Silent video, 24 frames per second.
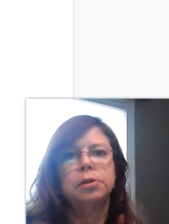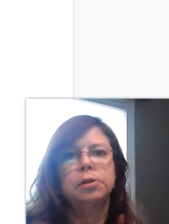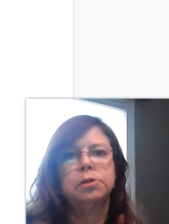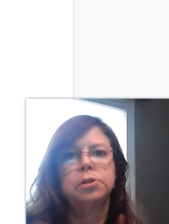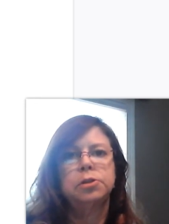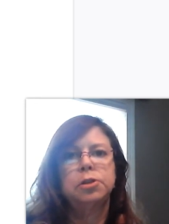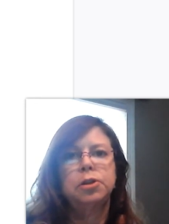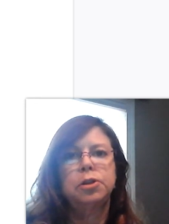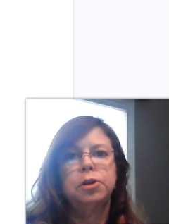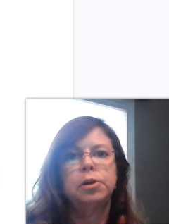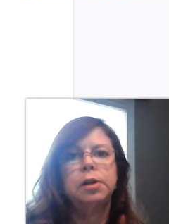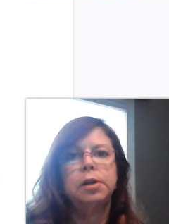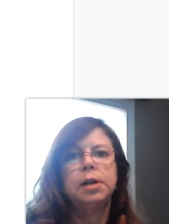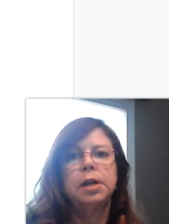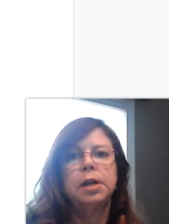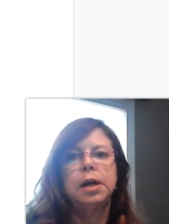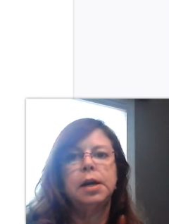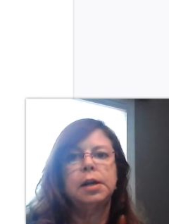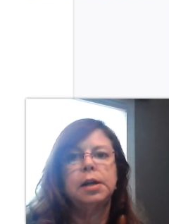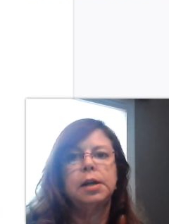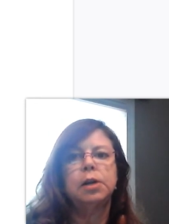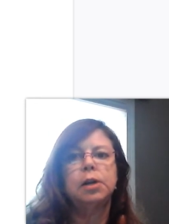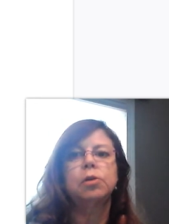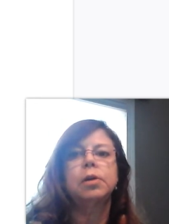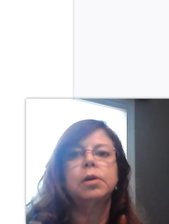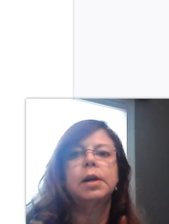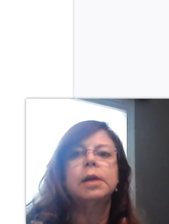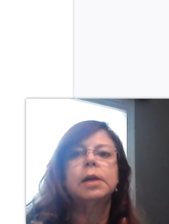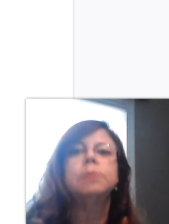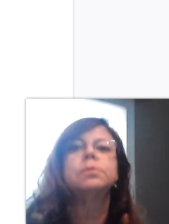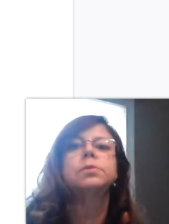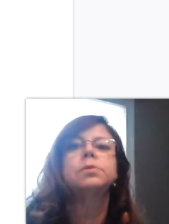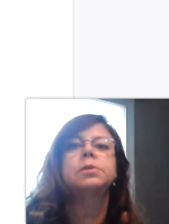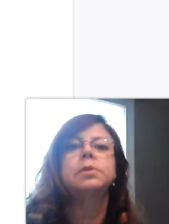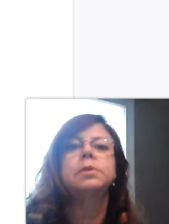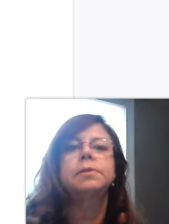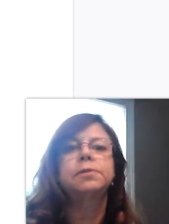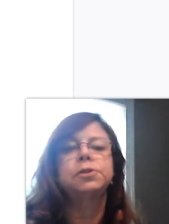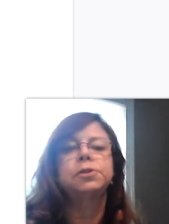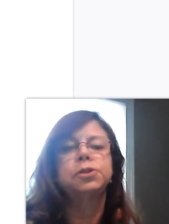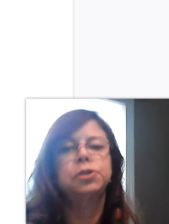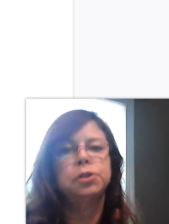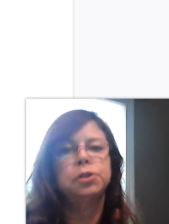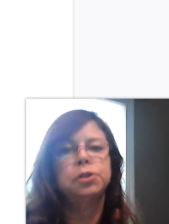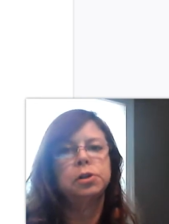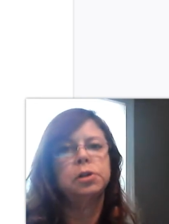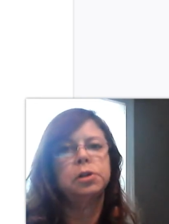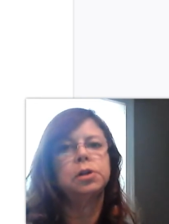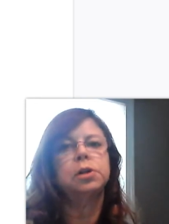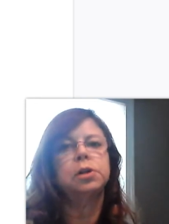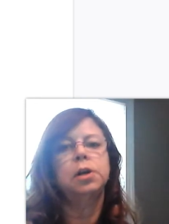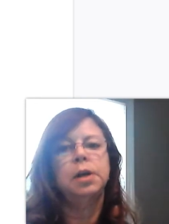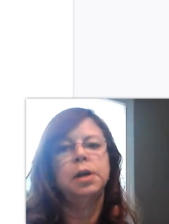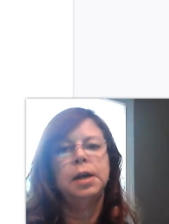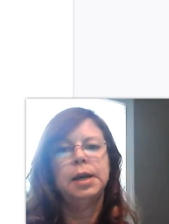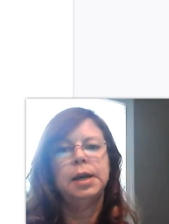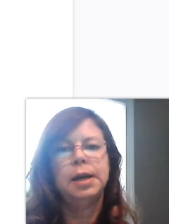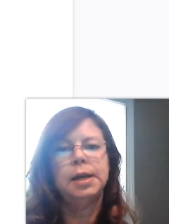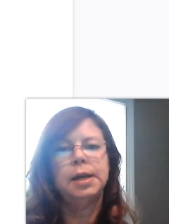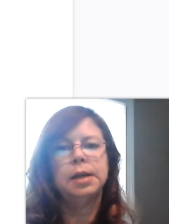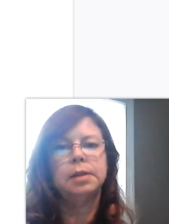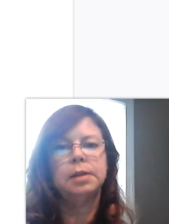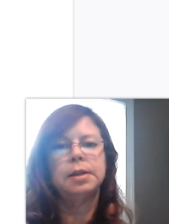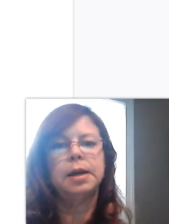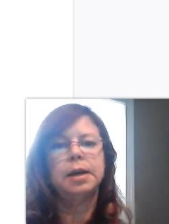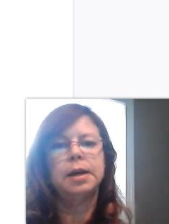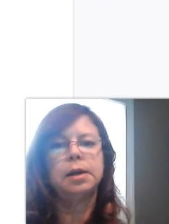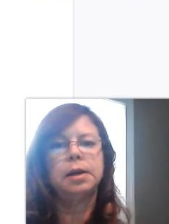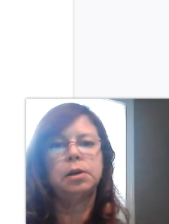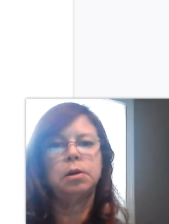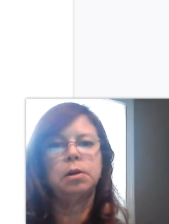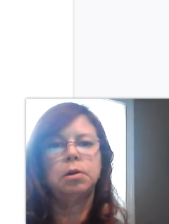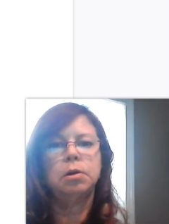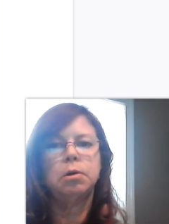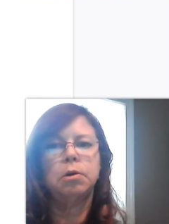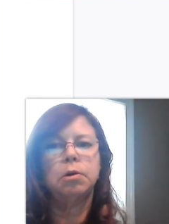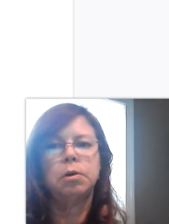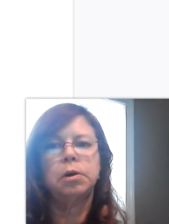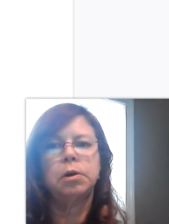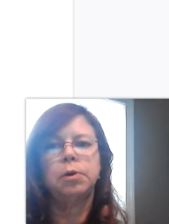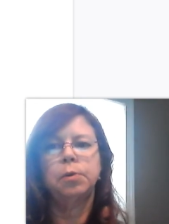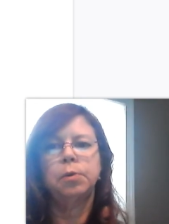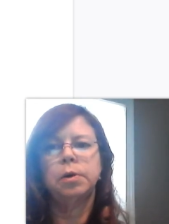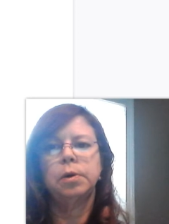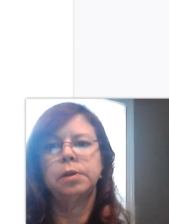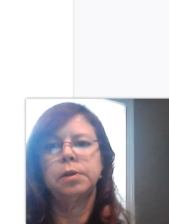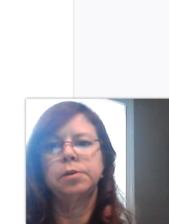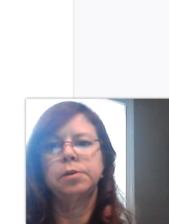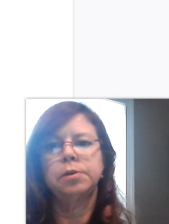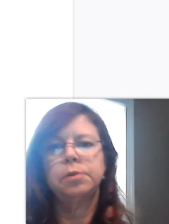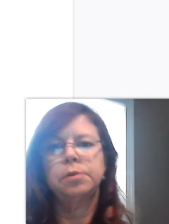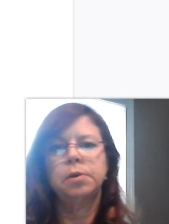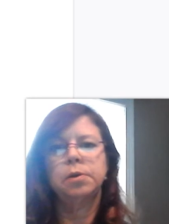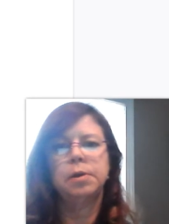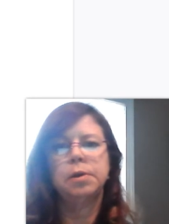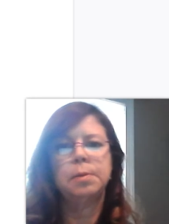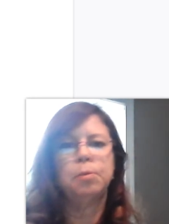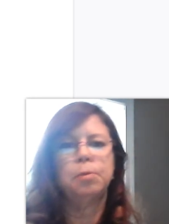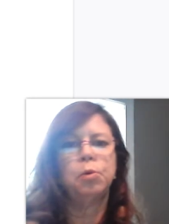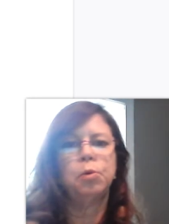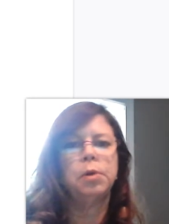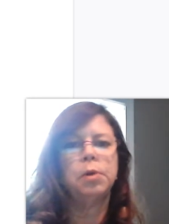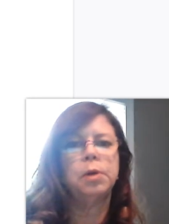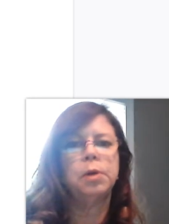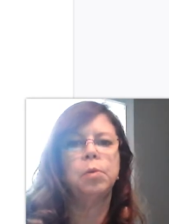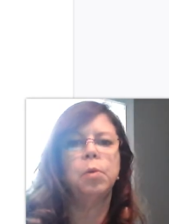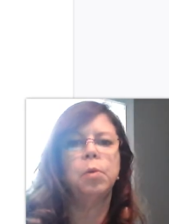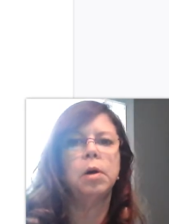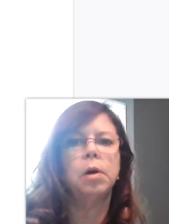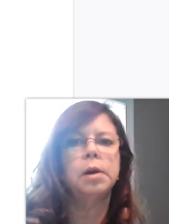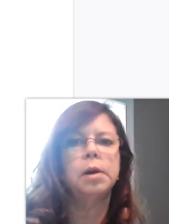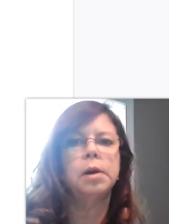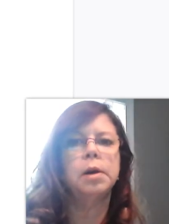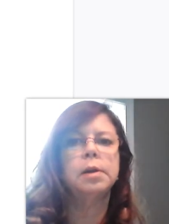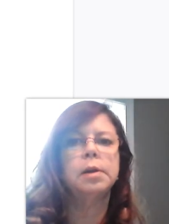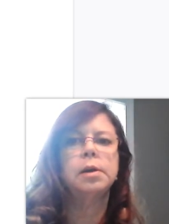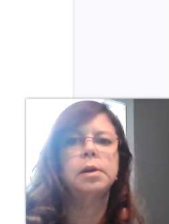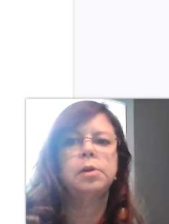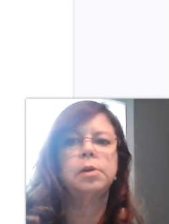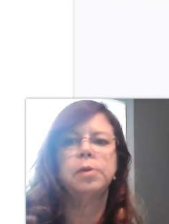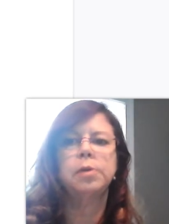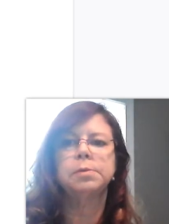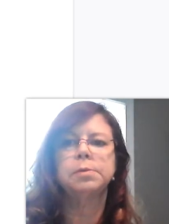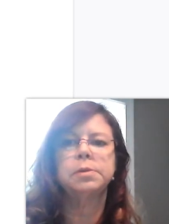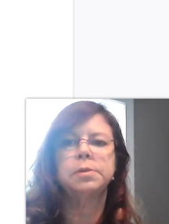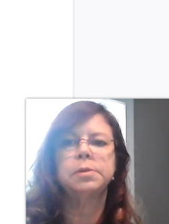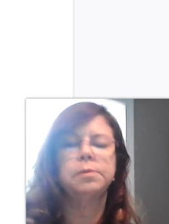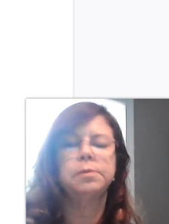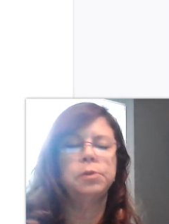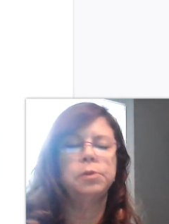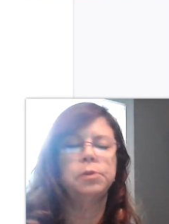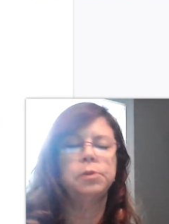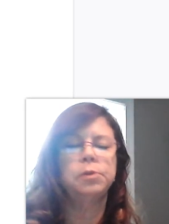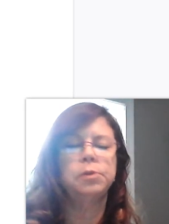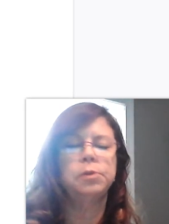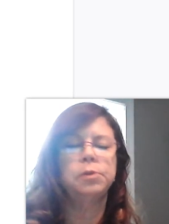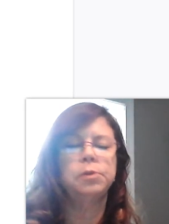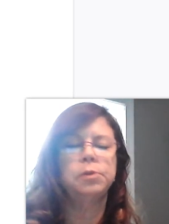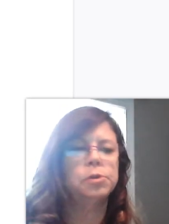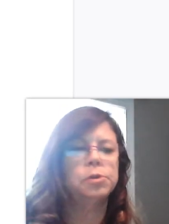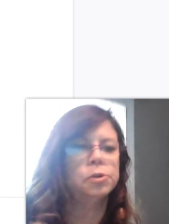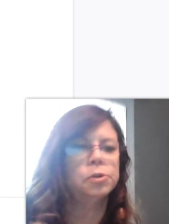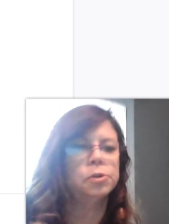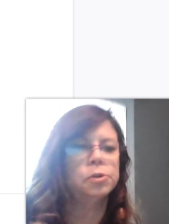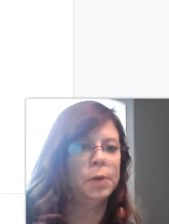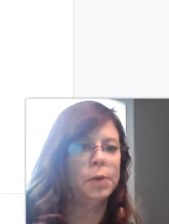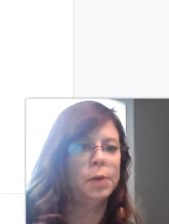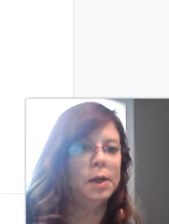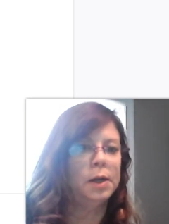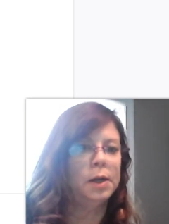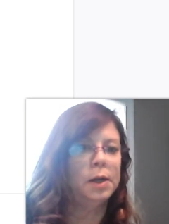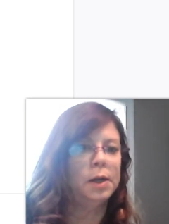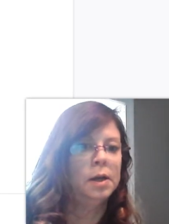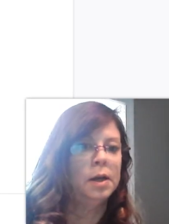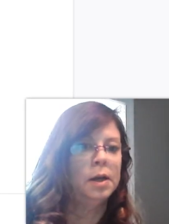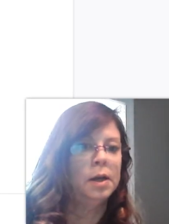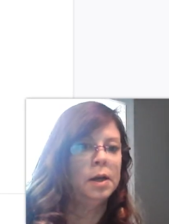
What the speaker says: There's 39 grams of sugar in that Coke, while there's only 0.1 grams of NutraSweet